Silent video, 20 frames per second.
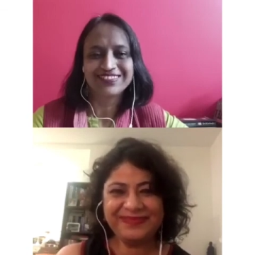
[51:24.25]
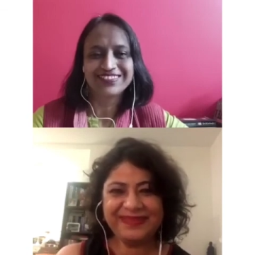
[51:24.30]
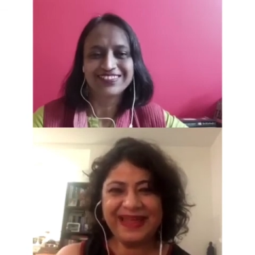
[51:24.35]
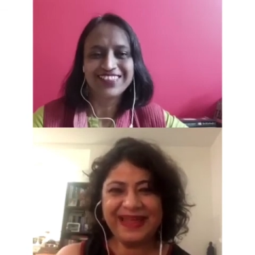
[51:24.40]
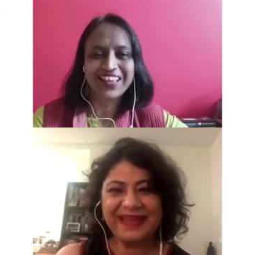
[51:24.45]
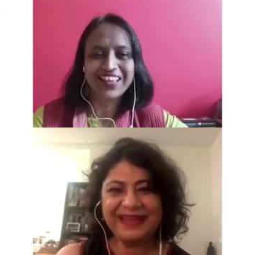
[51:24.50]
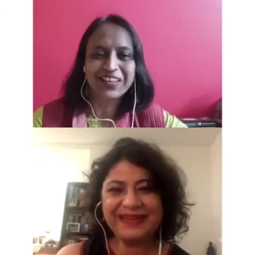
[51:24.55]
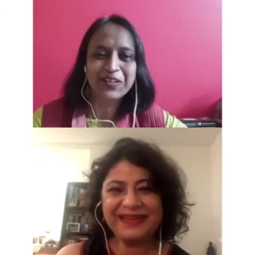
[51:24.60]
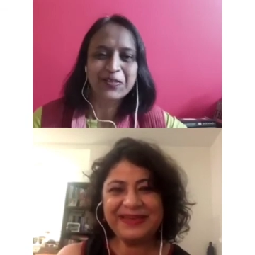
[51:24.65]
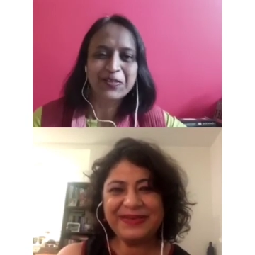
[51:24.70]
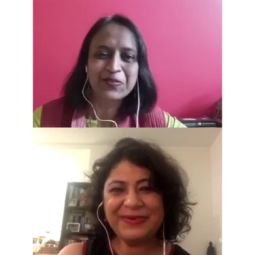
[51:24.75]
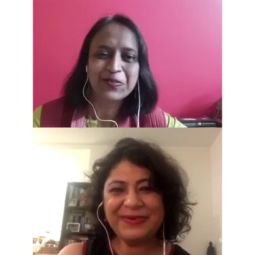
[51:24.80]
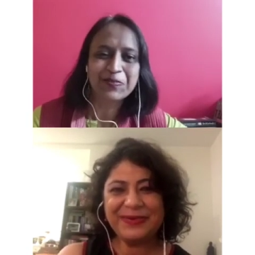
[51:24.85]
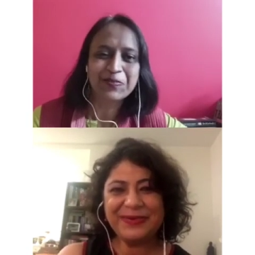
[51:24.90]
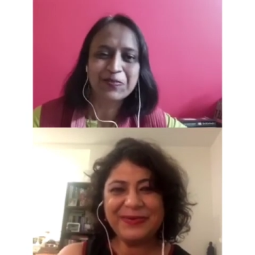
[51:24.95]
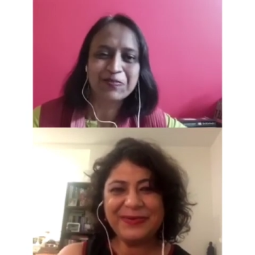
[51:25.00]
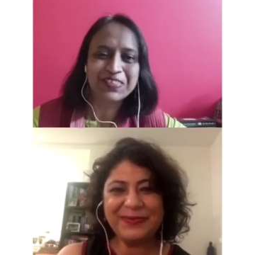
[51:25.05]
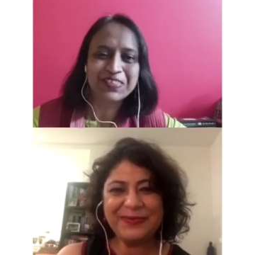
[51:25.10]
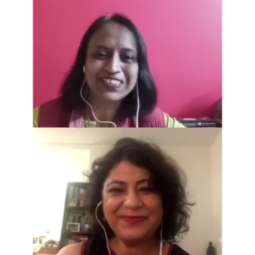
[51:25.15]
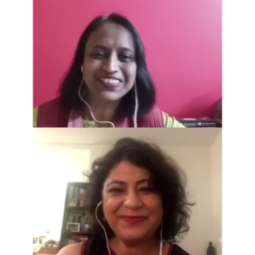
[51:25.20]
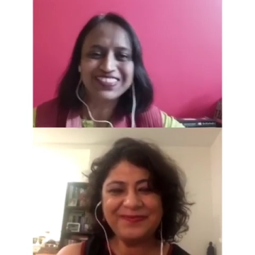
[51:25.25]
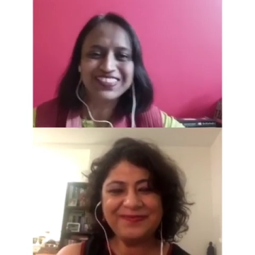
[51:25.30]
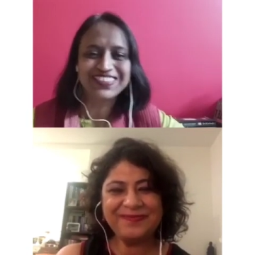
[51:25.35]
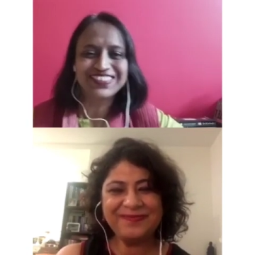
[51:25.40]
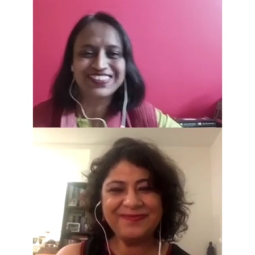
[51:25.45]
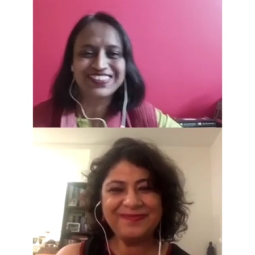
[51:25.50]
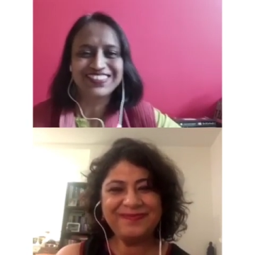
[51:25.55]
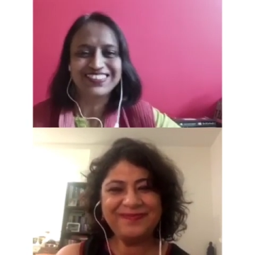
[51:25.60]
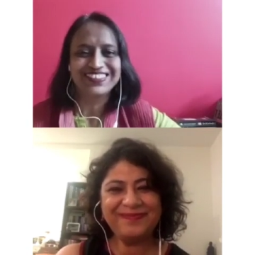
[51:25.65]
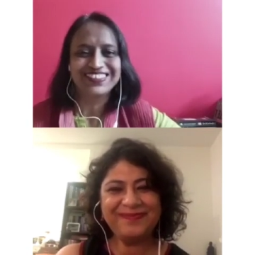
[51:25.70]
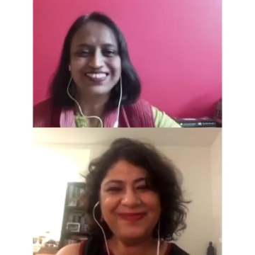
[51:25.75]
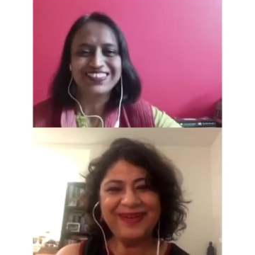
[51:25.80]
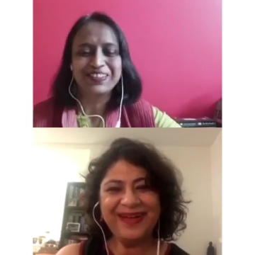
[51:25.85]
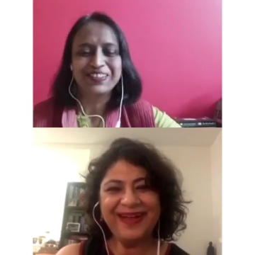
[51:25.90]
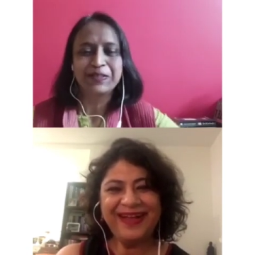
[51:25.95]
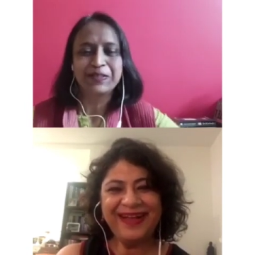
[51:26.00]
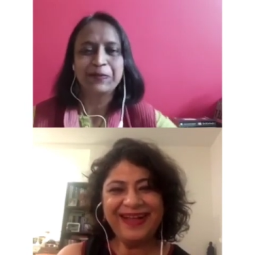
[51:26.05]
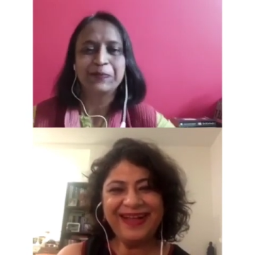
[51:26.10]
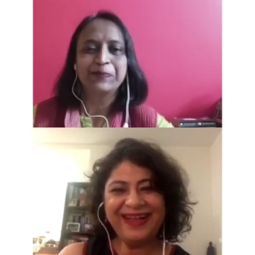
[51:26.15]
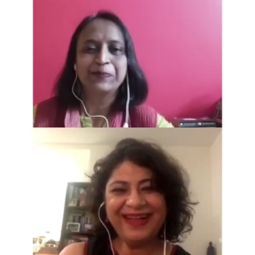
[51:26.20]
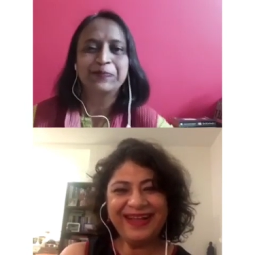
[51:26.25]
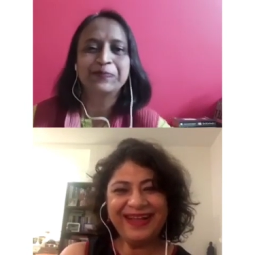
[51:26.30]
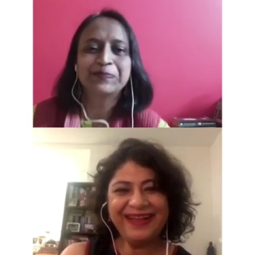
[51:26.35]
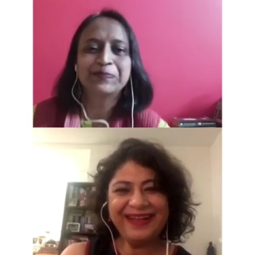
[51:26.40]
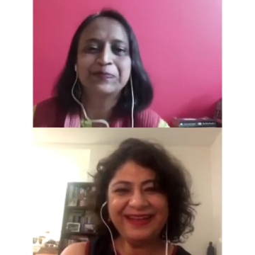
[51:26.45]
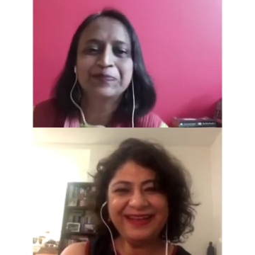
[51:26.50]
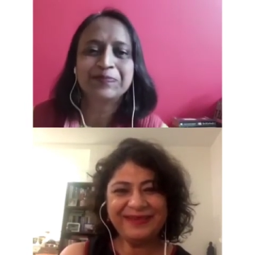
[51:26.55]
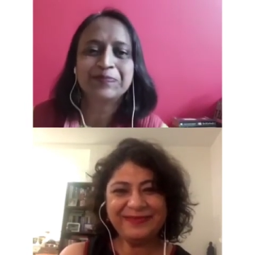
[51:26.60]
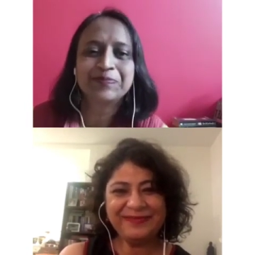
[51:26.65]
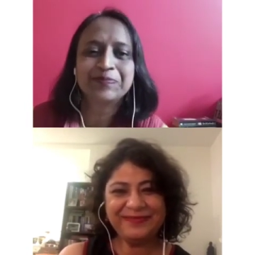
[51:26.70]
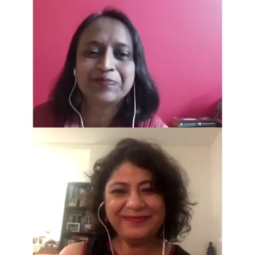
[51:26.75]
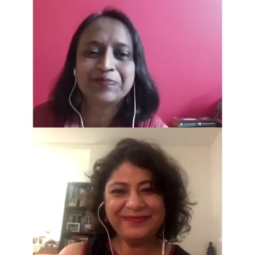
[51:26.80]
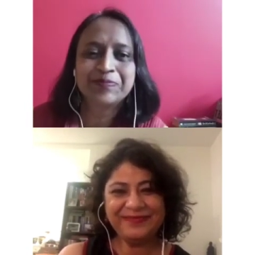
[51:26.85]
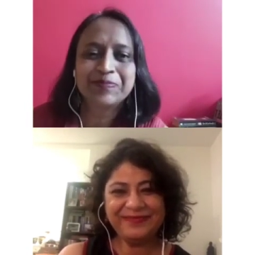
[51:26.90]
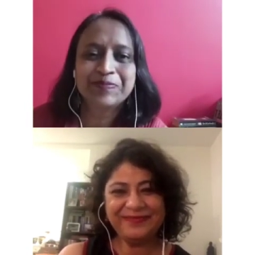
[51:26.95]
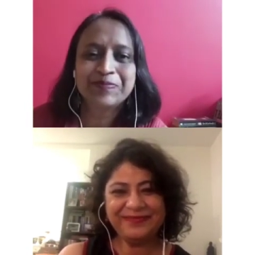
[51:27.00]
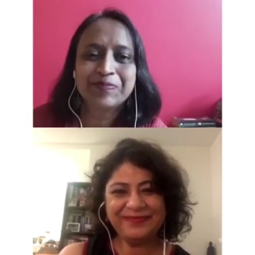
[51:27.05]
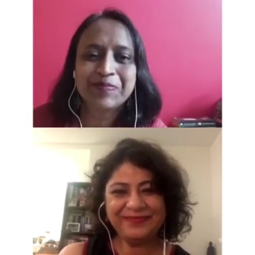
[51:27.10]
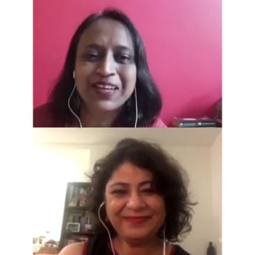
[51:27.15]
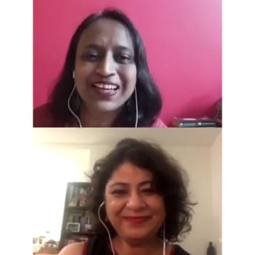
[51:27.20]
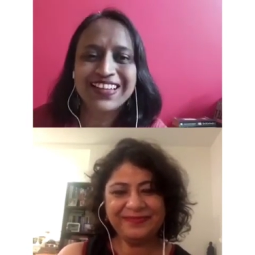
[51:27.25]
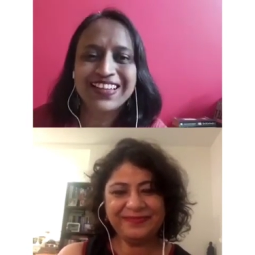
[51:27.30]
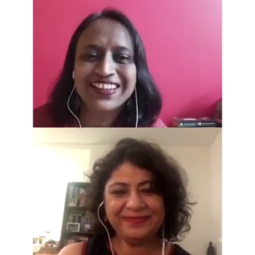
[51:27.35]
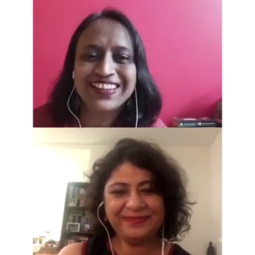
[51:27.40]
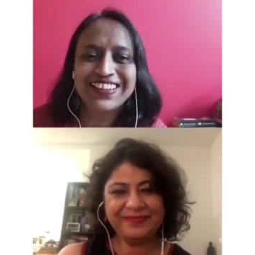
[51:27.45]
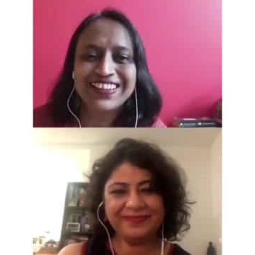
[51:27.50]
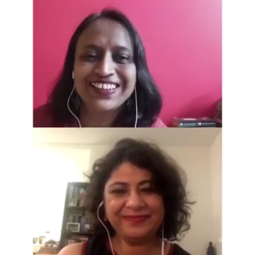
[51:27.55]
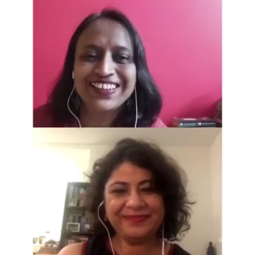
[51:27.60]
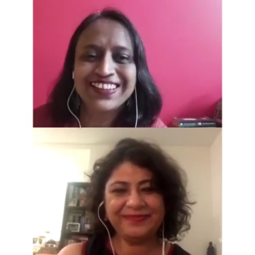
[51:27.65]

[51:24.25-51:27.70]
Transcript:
Speaker 1: Thank you, Thank Thank you so much. Bye. Bye.